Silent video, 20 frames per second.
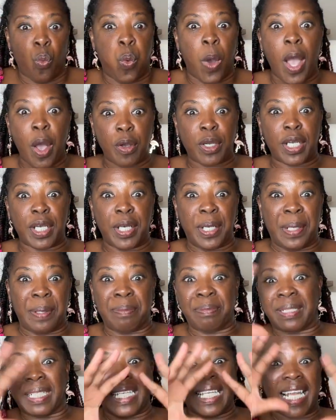
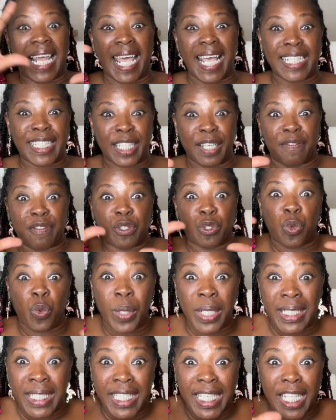welcome, class of
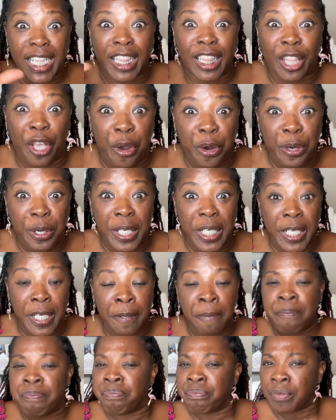2030.